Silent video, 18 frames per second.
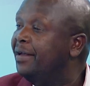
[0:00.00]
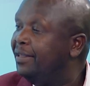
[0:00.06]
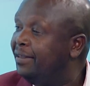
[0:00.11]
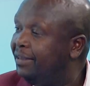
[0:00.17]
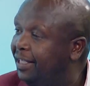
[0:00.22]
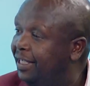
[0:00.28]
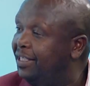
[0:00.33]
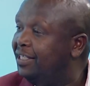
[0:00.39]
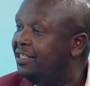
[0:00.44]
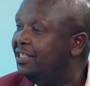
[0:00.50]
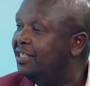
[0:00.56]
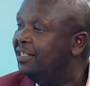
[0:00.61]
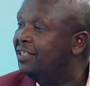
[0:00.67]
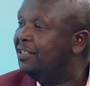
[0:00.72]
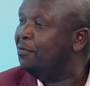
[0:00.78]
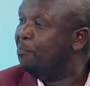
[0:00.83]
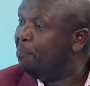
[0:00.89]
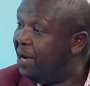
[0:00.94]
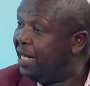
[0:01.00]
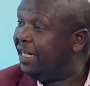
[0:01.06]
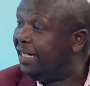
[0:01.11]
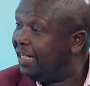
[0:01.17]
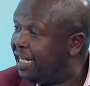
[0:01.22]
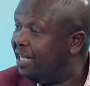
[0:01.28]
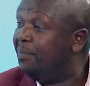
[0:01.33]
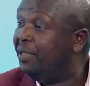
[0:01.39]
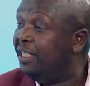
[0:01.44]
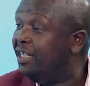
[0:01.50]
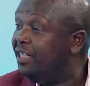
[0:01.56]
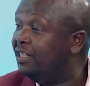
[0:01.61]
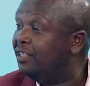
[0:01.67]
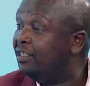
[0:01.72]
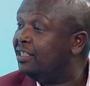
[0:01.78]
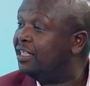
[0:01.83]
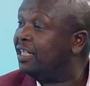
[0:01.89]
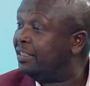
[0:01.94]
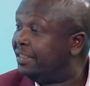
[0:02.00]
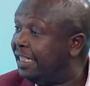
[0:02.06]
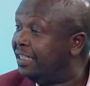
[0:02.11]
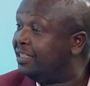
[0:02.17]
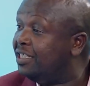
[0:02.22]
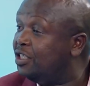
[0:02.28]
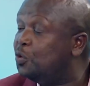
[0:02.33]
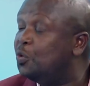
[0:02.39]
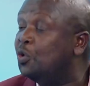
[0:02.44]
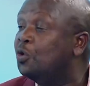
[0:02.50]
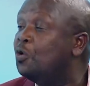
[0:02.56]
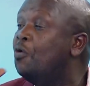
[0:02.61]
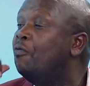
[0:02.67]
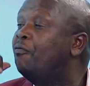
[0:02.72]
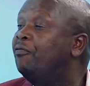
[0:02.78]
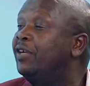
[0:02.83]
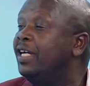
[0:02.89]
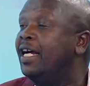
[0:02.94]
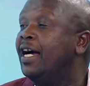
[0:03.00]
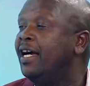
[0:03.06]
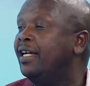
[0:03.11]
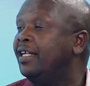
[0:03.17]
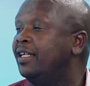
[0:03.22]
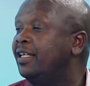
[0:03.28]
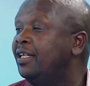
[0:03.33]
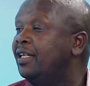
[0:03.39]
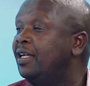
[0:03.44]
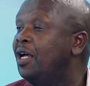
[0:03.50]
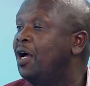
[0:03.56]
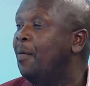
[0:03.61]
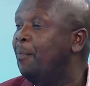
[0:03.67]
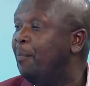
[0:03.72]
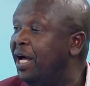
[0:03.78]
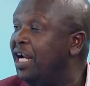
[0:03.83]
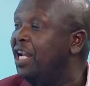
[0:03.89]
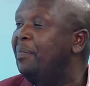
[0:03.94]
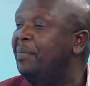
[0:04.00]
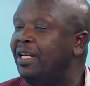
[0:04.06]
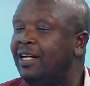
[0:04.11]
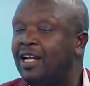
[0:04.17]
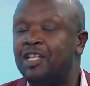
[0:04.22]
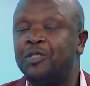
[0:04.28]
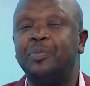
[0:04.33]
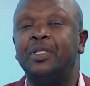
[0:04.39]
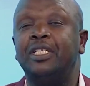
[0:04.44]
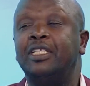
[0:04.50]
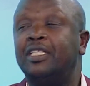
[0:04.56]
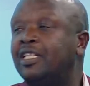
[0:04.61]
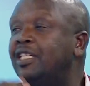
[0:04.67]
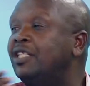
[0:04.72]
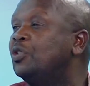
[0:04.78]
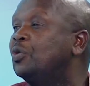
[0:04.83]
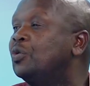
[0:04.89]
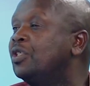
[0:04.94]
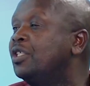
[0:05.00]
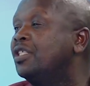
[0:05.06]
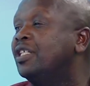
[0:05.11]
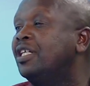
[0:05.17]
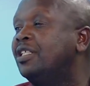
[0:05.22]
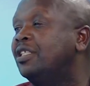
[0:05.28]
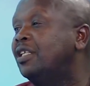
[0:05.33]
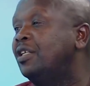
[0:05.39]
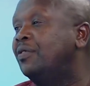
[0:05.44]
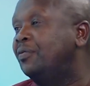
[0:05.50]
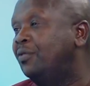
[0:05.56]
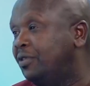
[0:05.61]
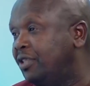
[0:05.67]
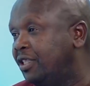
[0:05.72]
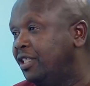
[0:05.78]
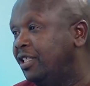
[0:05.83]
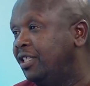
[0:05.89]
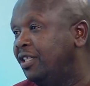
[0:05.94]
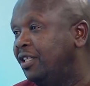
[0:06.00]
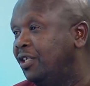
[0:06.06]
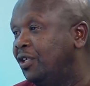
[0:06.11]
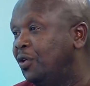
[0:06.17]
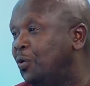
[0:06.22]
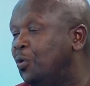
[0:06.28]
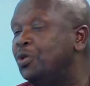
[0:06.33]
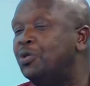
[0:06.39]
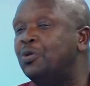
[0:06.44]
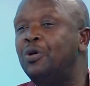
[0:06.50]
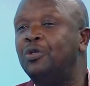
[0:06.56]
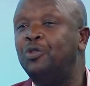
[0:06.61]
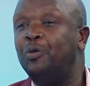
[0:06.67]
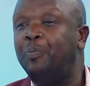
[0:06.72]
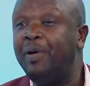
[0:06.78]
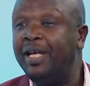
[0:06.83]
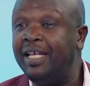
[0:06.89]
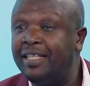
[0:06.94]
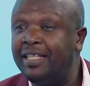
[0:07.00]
this money coming in. The taxes will go very high. Parliament has been increased to 640. Who is going to pay